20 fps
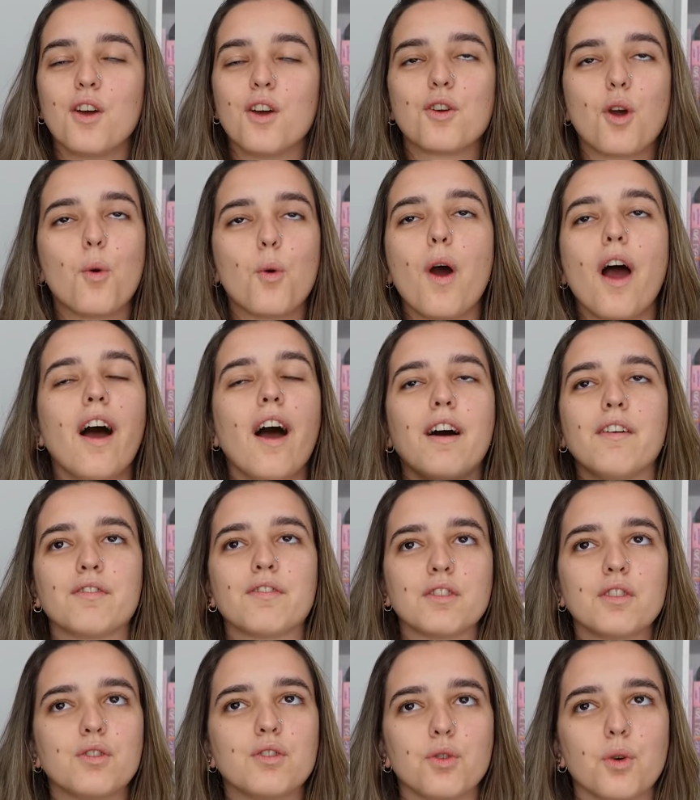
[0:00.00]
go
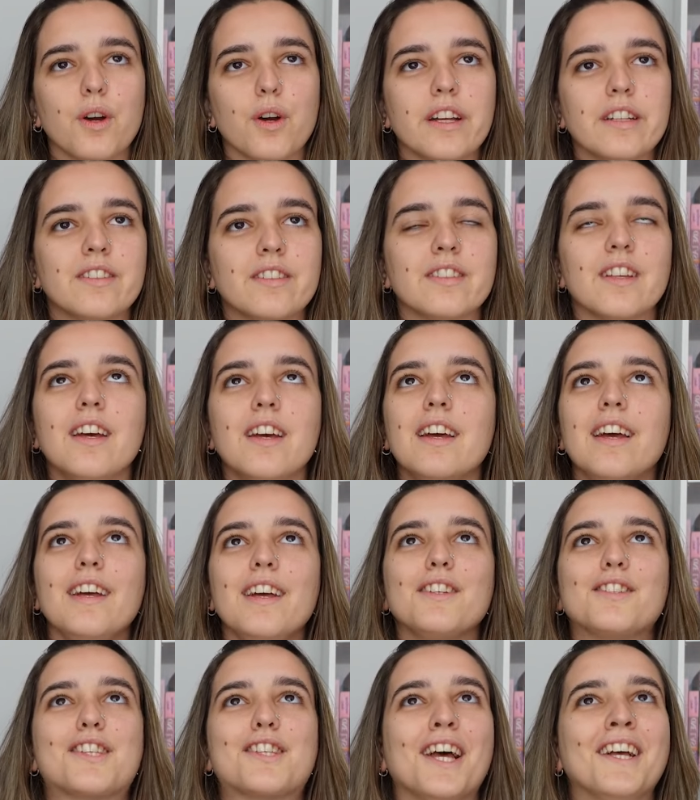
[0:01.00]
after Joyce
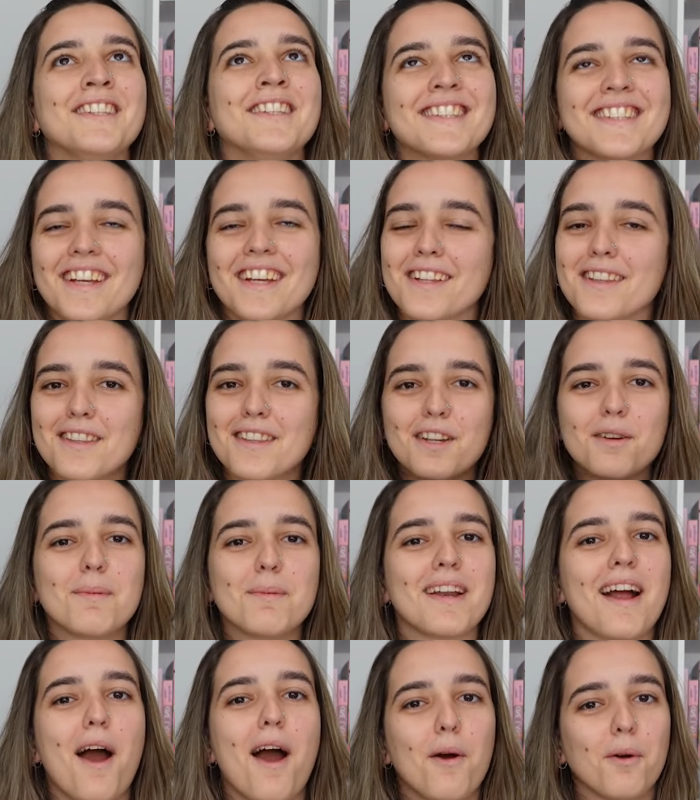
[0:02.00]
is just a little
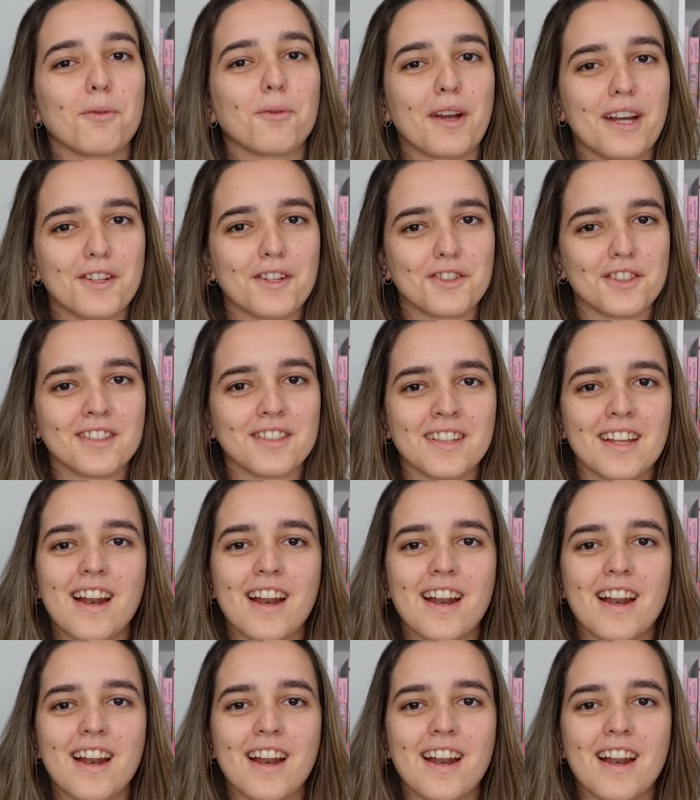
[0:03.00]
bit outrageous.